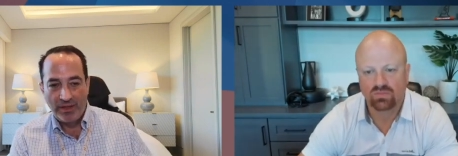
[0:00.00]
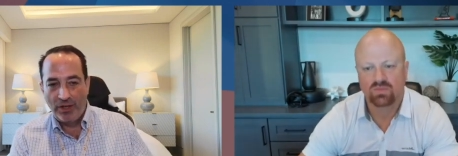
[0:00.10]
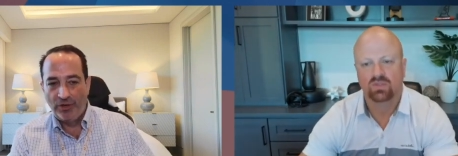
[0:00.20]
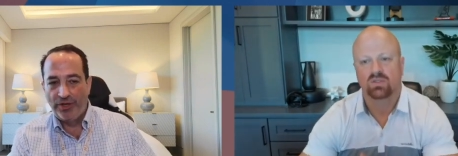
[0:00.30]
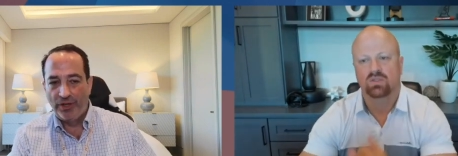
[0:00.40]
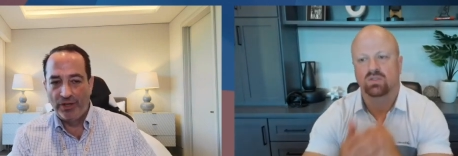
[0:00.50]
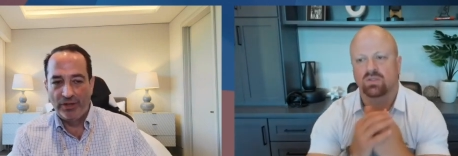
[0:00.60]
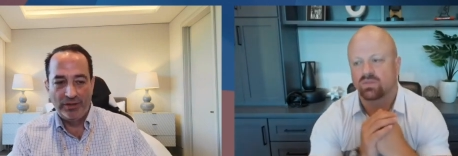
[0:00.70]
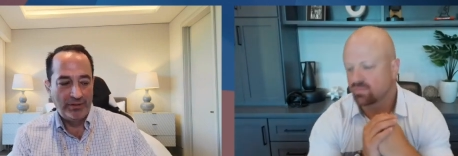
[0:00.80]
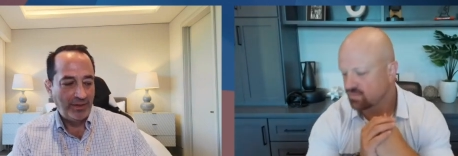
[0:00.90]
Speaker 1: all in
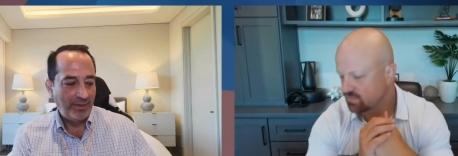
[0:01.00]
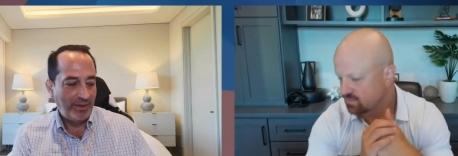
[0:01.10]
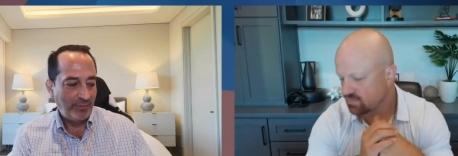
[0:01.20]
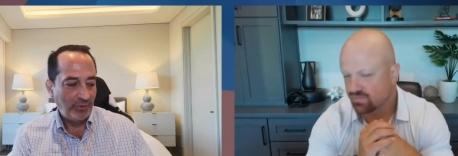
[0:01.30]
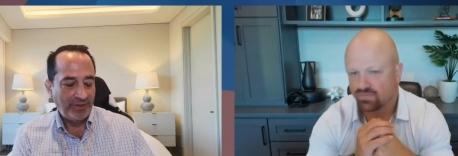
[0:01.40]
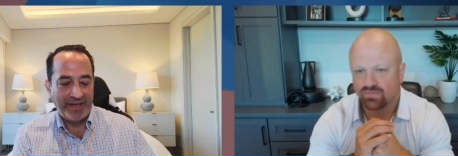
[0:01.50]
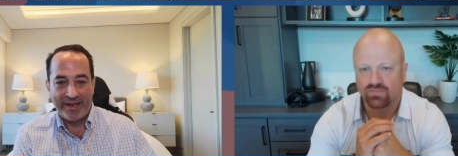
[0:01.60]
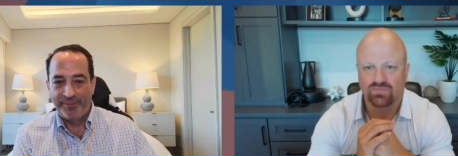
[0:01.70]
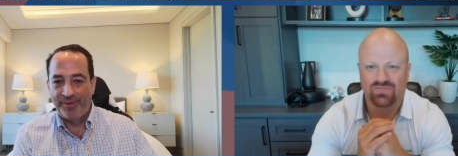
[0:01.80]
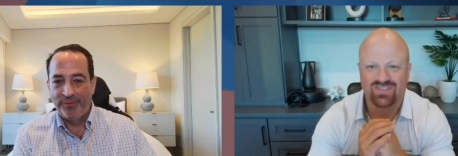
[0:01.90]
all, uh, I'm really
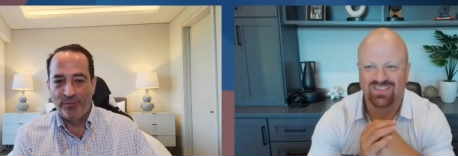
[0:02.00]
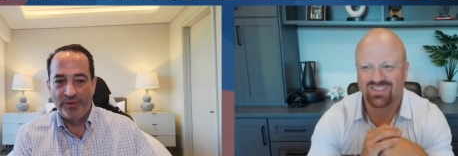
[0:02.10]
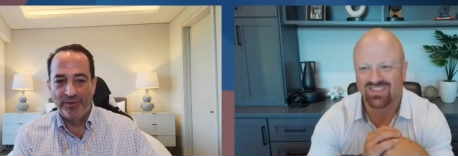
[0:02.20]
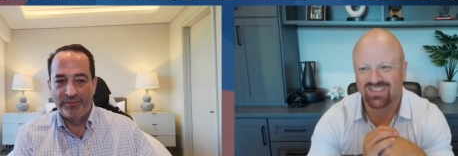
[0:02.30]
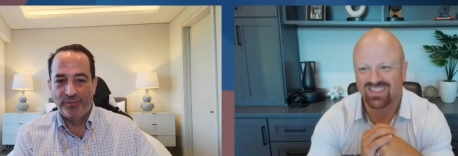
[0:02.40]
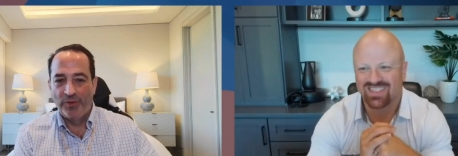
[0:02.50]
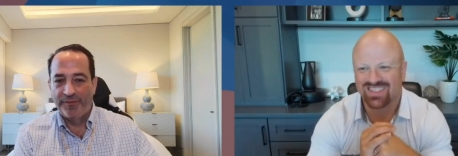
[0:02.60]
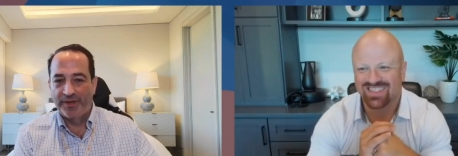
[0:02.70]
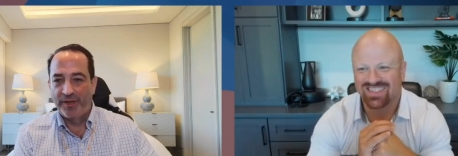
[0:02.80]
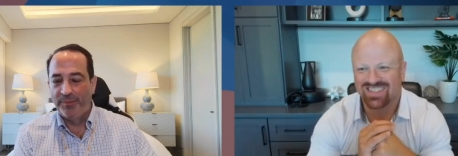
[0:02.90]
happy with what
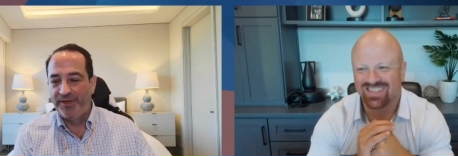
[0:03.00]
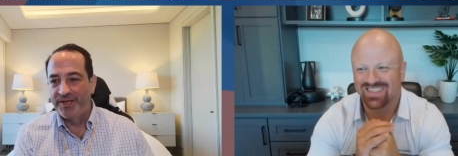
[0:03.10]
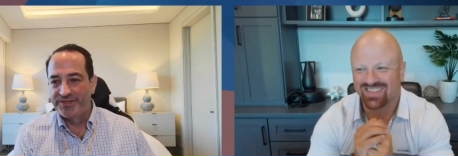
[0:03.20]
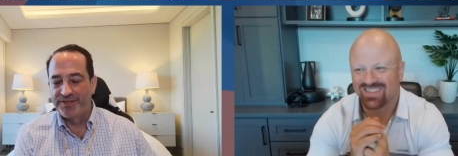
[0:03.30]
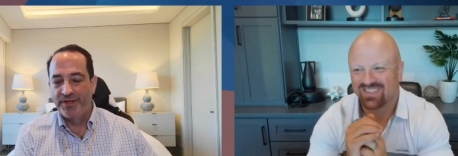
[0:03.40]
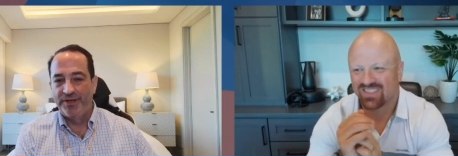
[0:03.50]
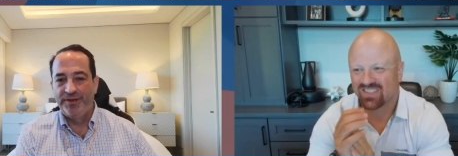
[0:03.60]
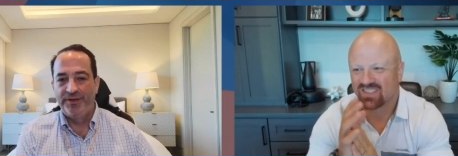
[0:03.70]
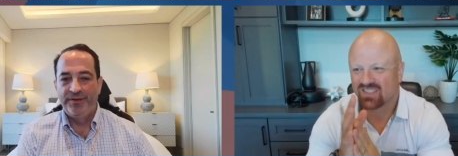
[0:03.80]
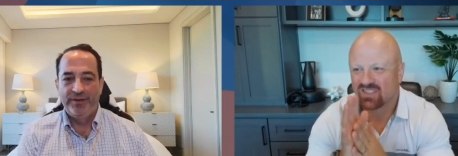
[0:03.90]
the company has
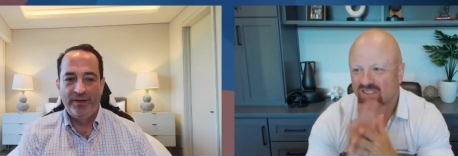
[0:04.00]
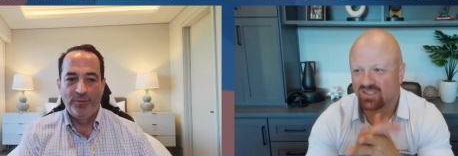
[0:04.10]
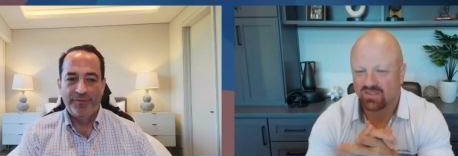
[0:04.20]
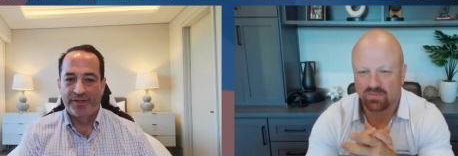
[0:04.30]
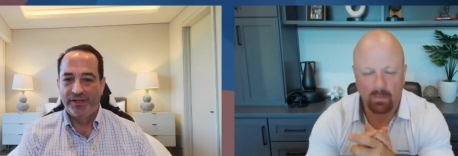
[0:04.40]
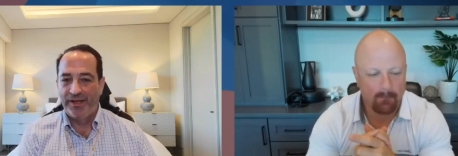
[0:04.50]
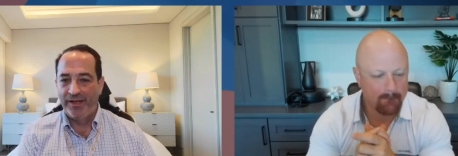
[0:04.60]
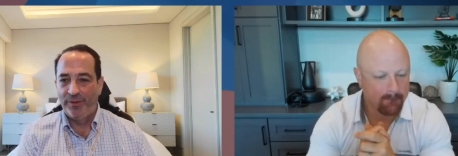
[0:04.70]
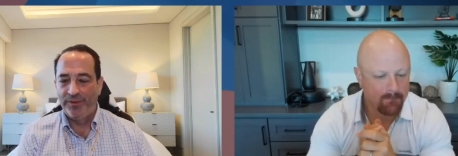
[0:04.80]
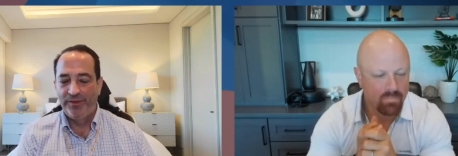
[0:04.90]
done uh, with the
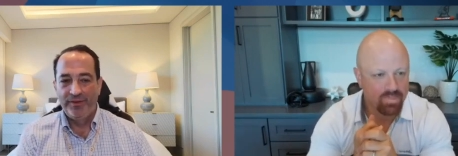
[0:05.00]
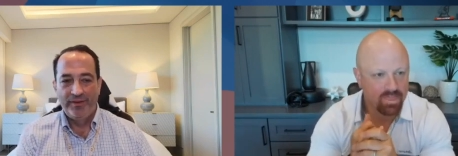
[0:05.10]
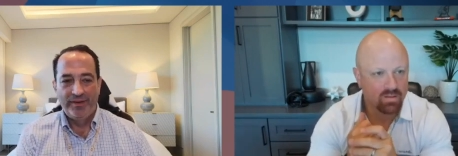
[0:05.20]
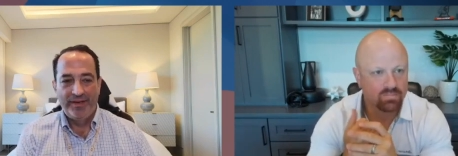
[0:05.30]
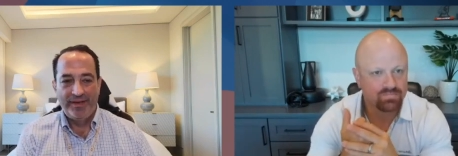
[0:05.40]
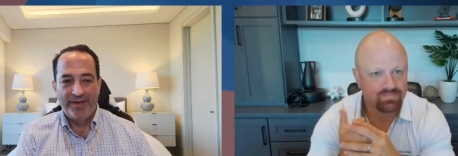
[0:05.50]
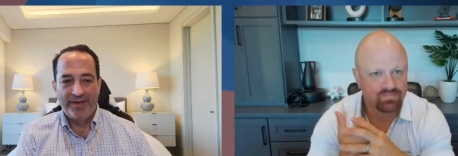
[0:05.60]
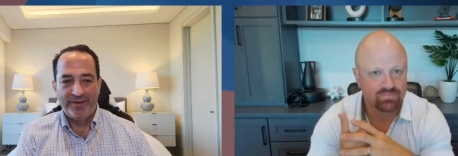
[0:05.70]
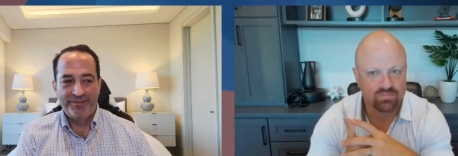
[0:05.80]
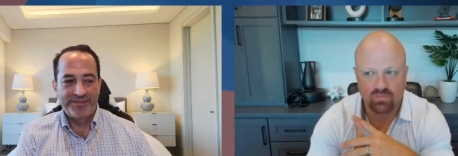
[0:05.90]
cloud.
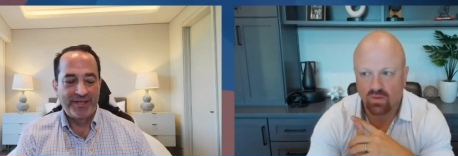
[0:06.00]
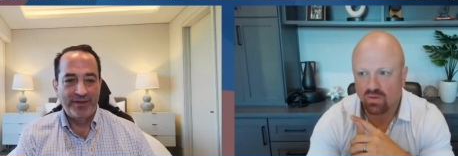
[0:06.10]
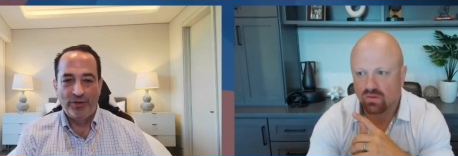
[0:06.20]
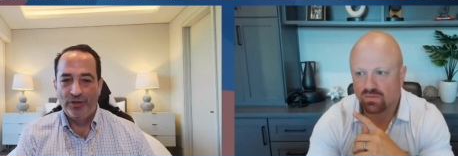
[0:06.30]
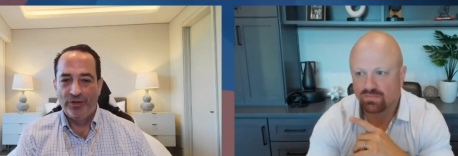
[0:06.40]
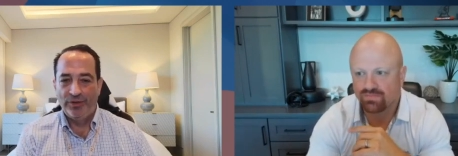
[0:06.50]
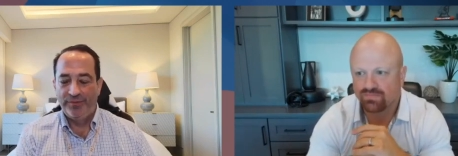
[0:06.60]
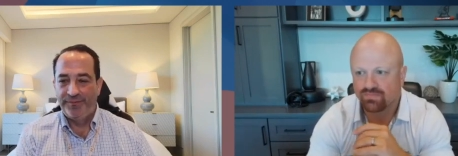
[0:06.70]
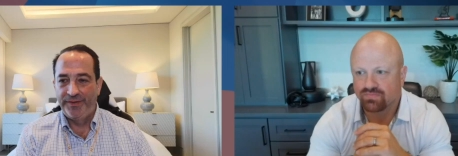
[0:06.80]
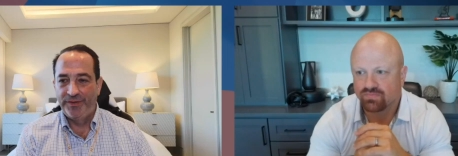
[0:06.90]
And to get all
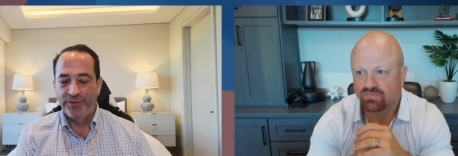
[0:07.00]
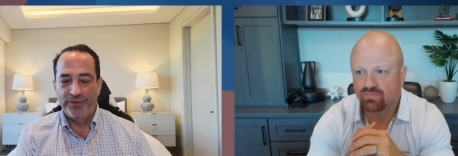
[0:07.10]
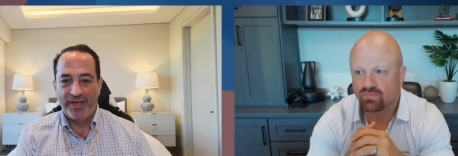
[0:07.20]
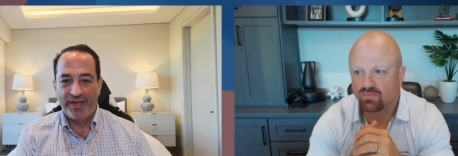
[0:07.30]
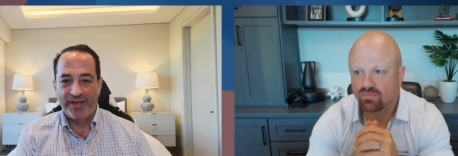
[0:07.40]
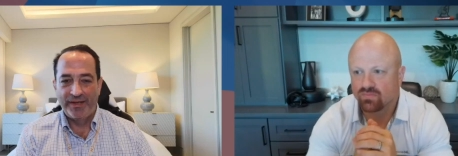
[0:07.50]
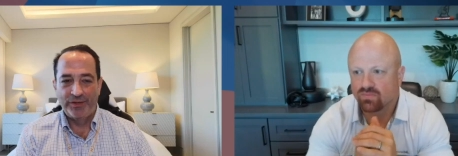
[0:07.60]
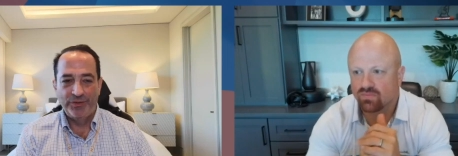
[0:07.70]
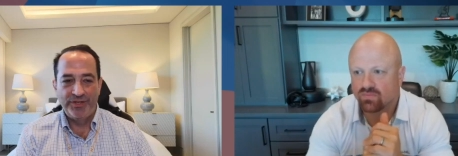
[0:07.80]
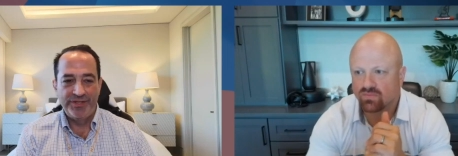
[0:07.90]
the good AI
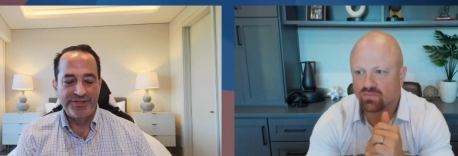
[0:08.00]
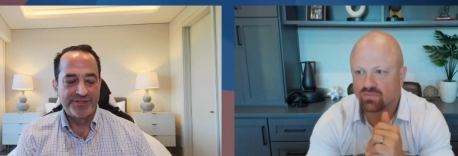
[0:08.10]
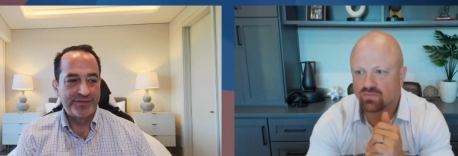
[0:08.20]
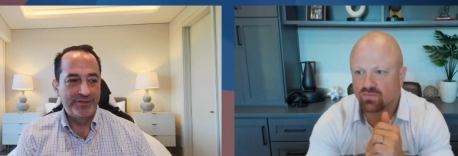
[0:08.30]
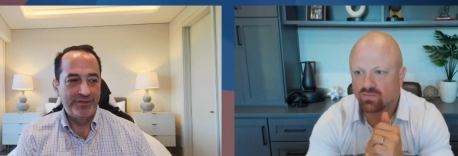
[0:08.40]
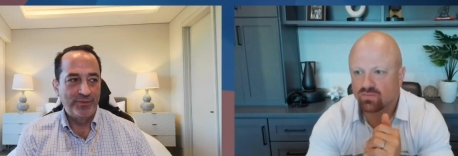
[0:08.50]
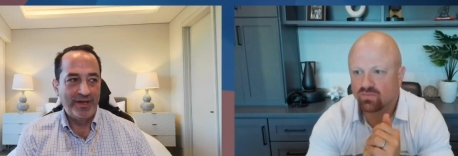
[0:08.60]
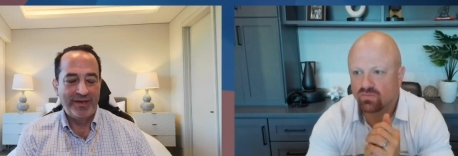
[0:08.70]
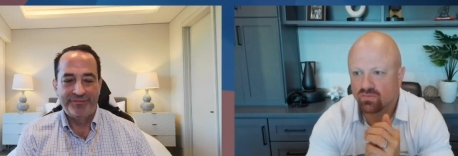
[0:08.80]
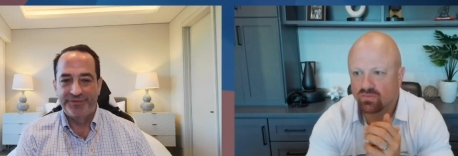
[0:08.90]
goodies, you
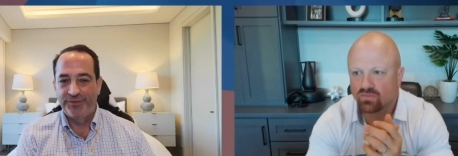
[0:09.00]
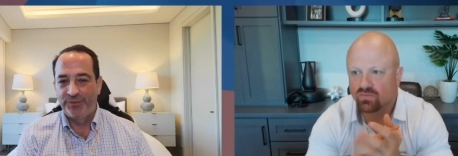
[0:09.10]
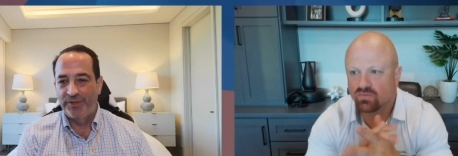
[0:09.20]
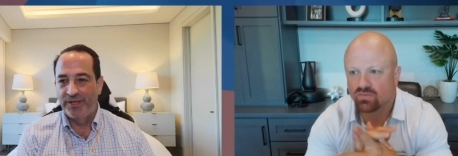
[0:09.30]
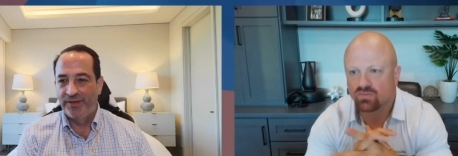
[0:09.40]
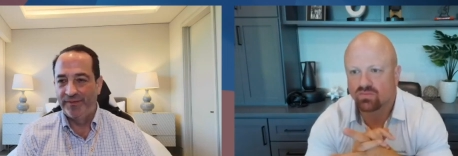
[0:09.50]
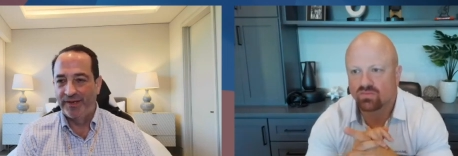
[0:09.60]
have to get on the